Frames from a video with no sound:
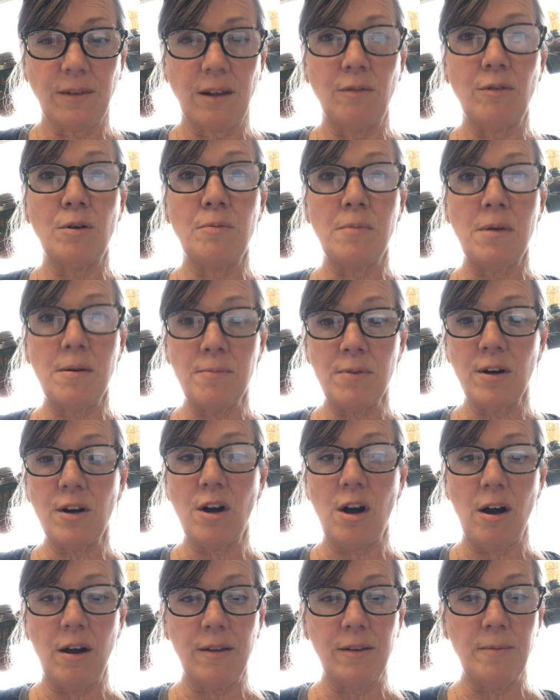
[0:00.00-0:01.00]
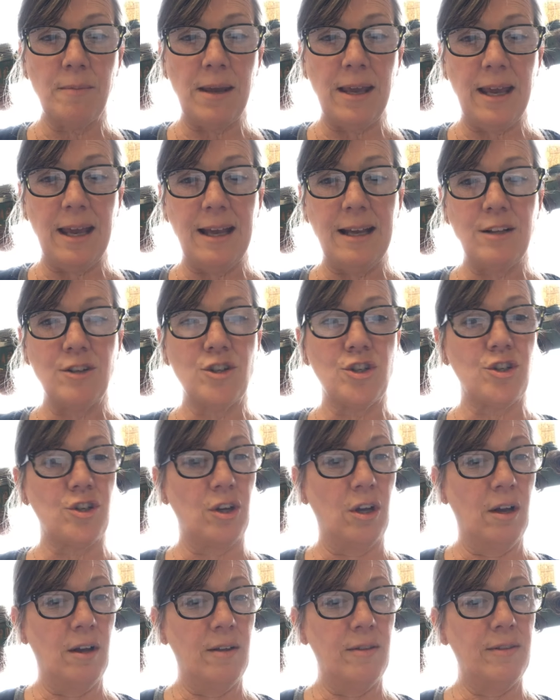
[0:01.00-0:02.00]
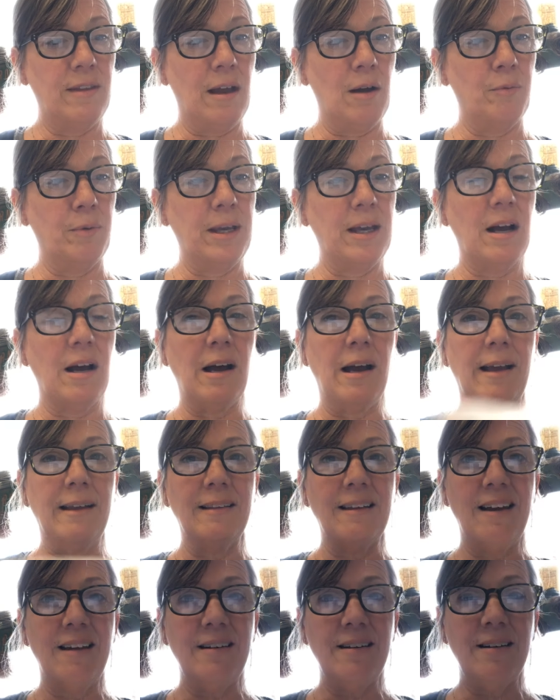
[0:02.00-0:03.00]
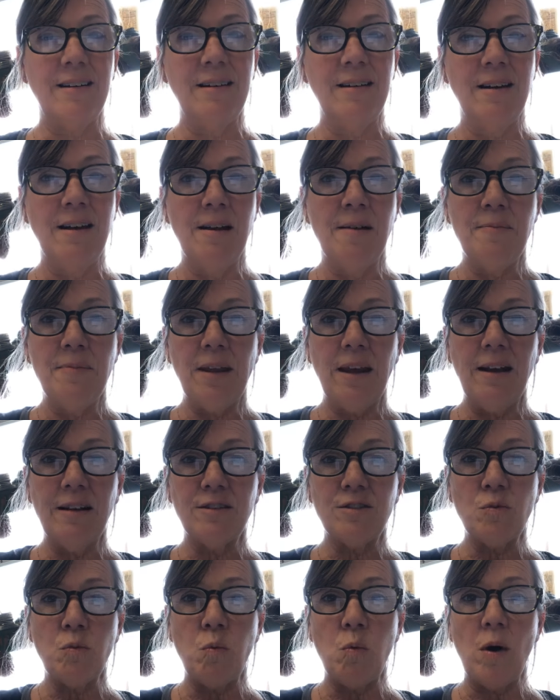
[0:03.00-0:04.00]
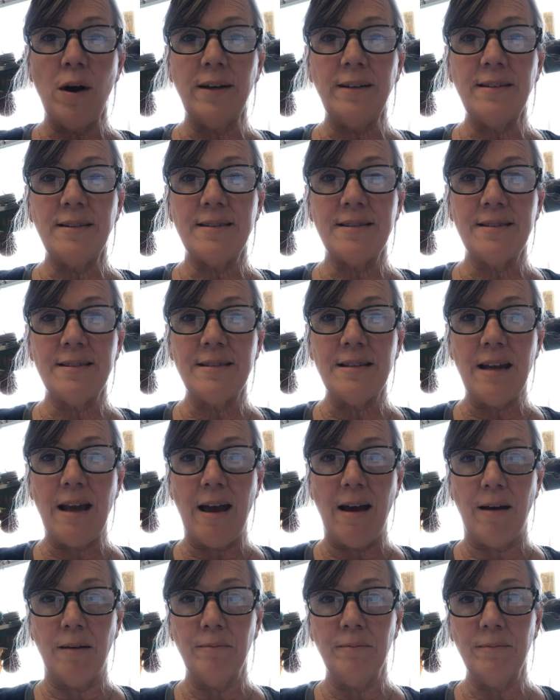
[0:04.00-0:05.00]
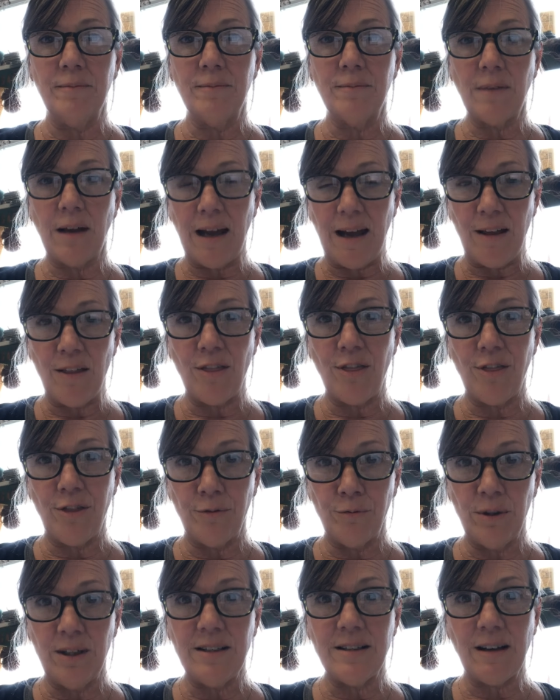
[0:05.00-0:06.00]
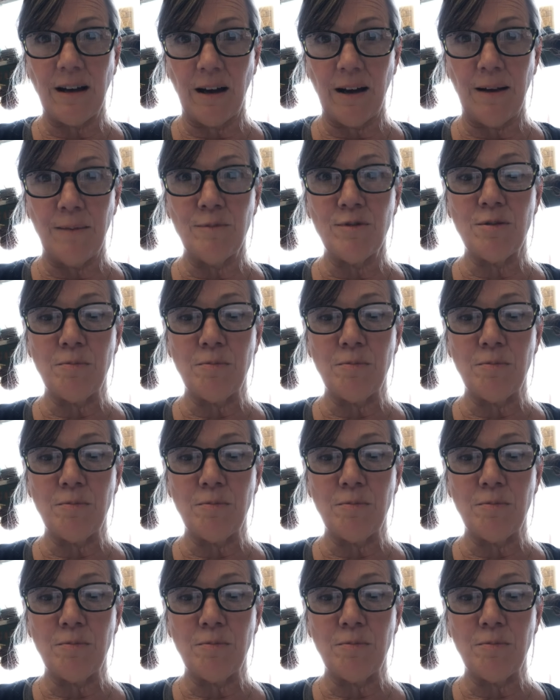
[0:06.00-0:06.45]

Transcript: Remember column H that we highlighted? It's 1 stem at 3 times